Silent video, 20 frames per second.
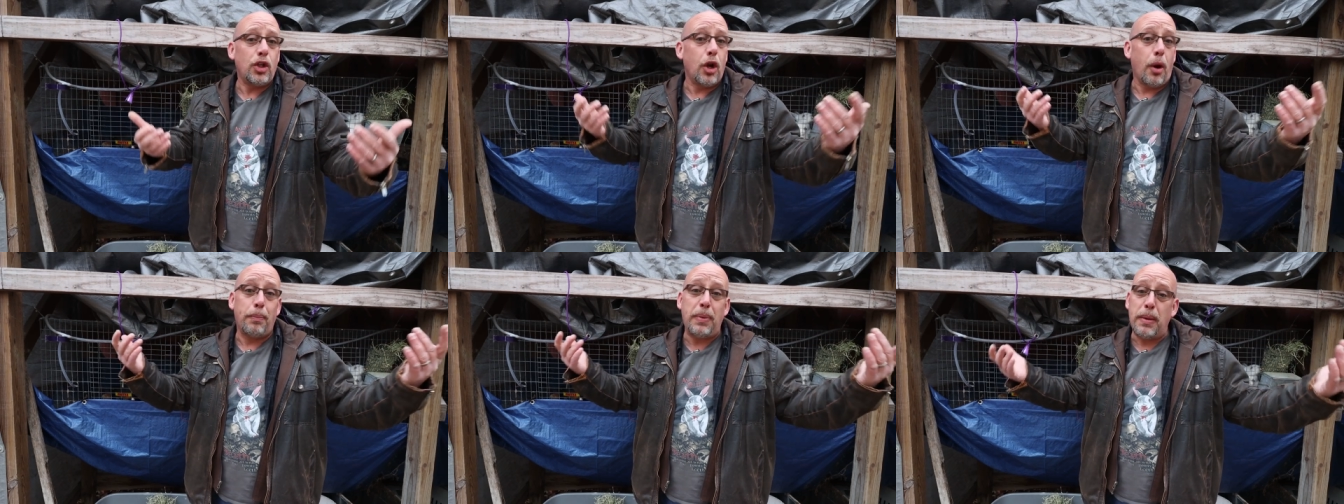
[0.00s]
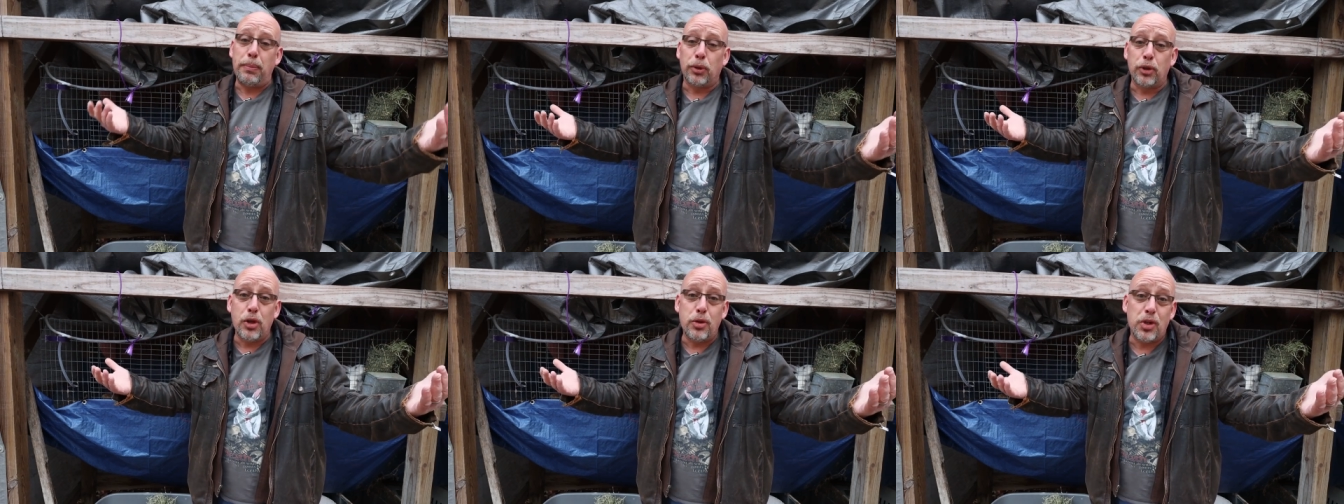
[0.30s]
You know,
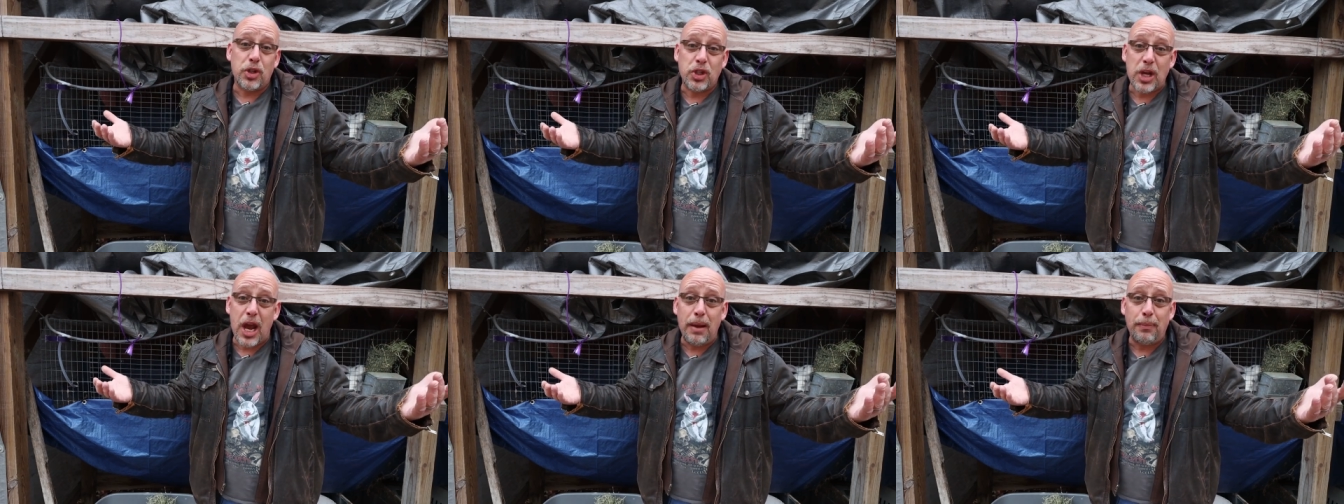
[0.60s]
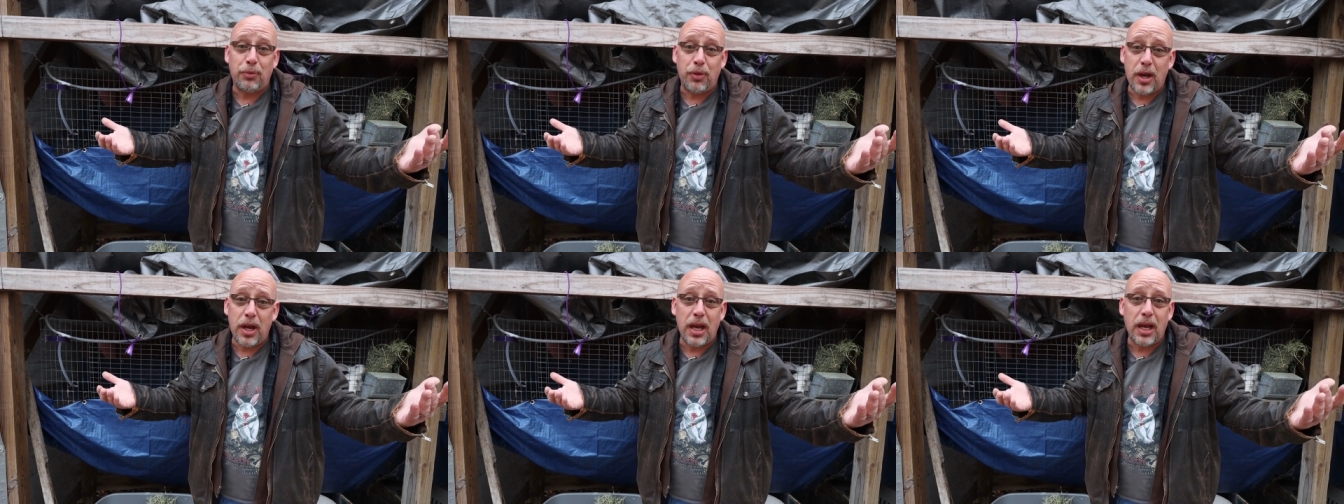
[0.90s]
people do the
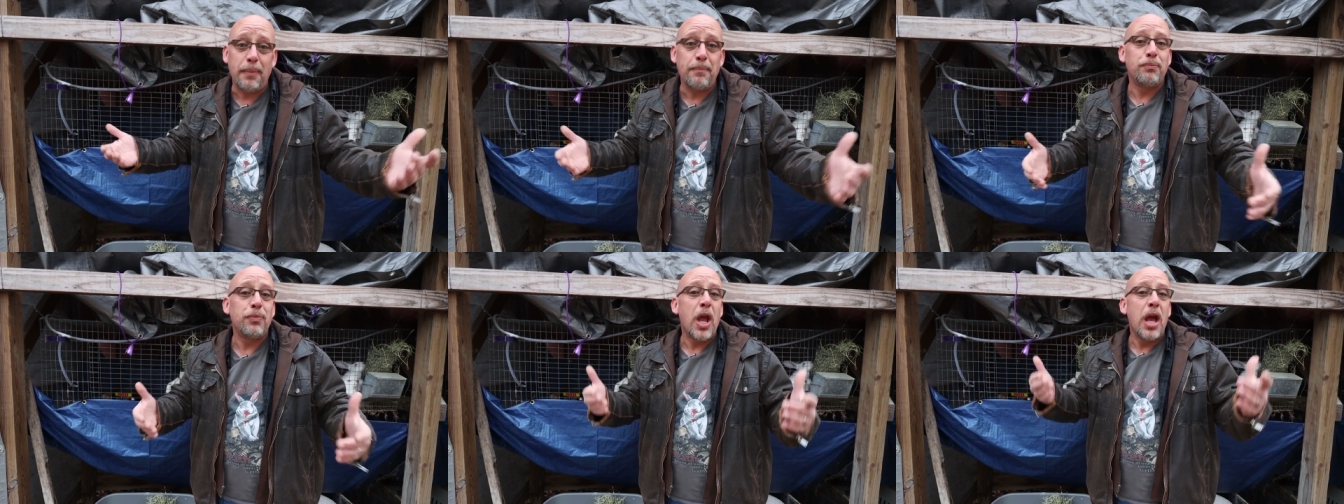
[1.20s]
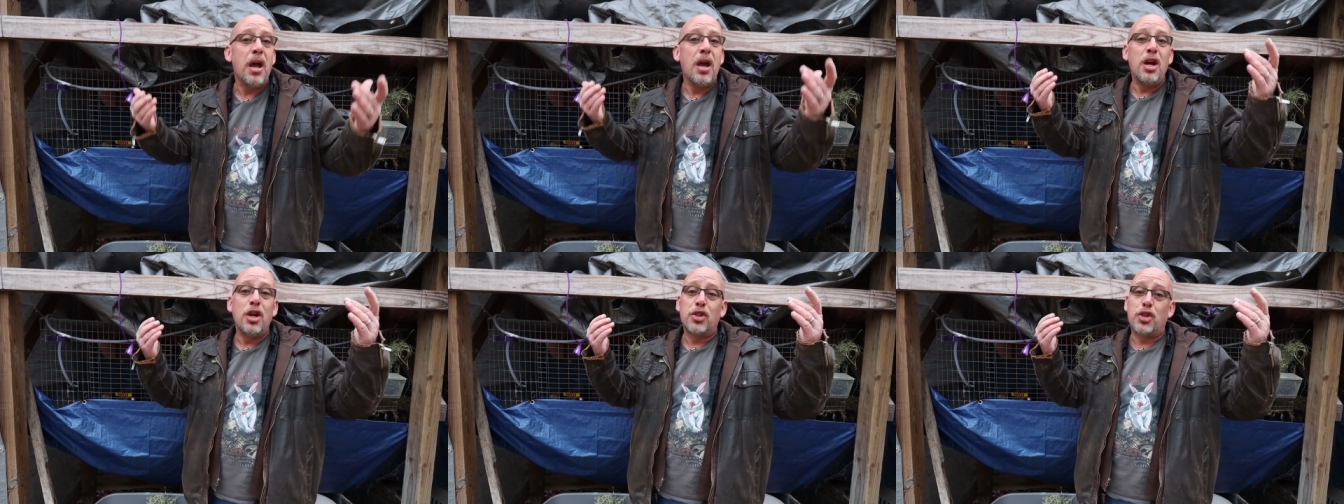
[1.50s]
same thing.
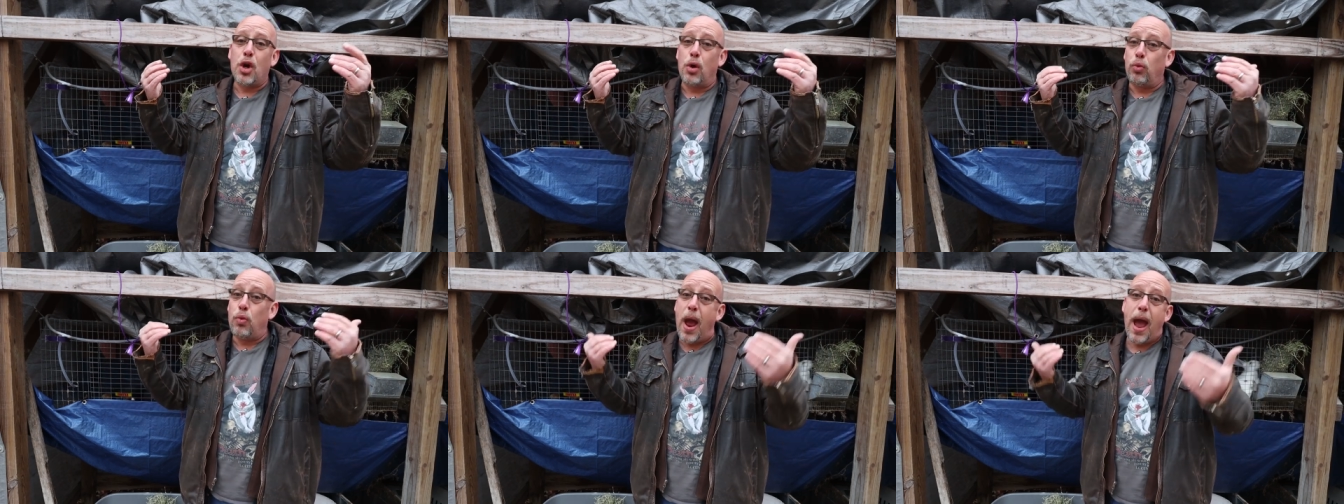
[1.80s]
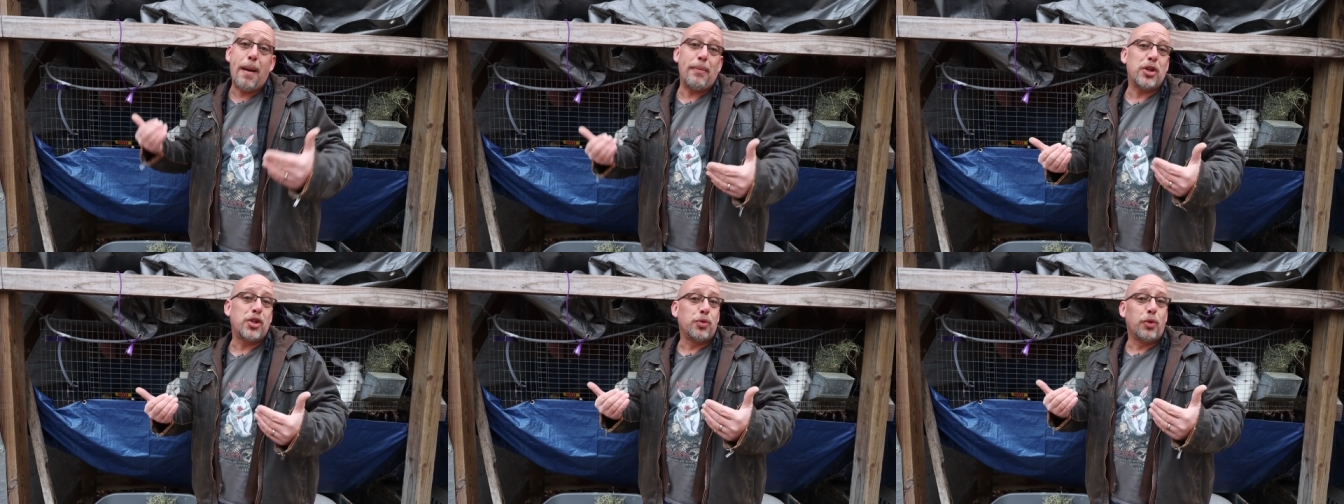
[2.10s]
So
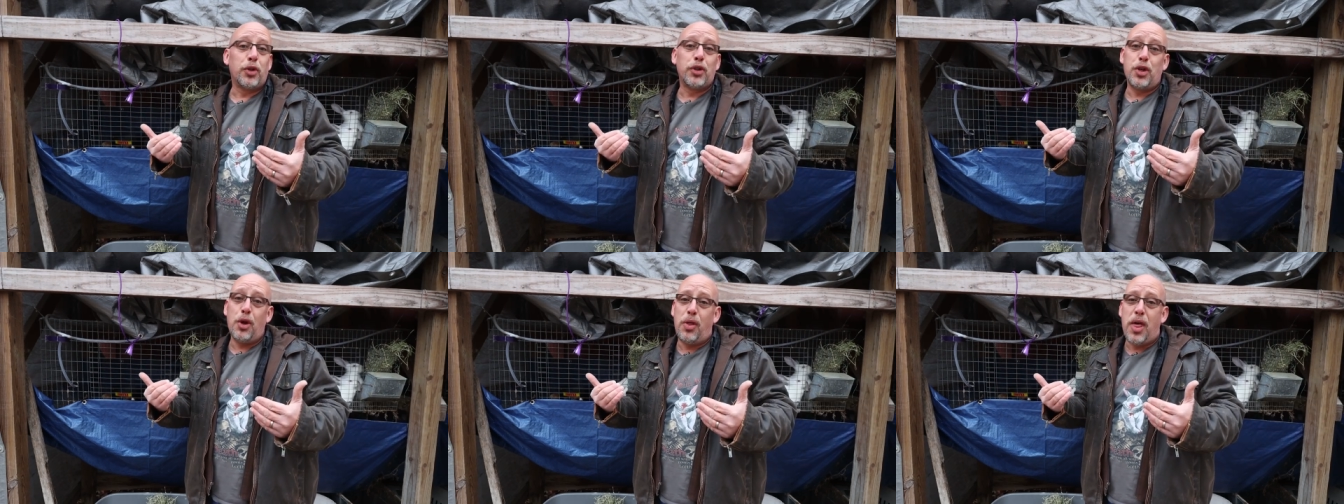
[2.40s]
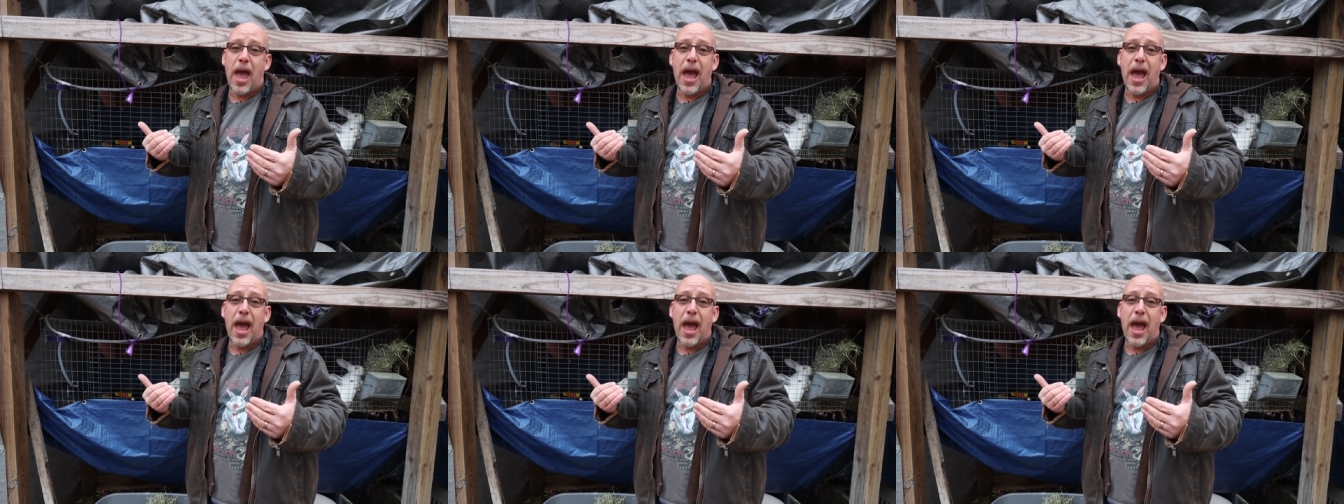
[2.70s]
rabbits will do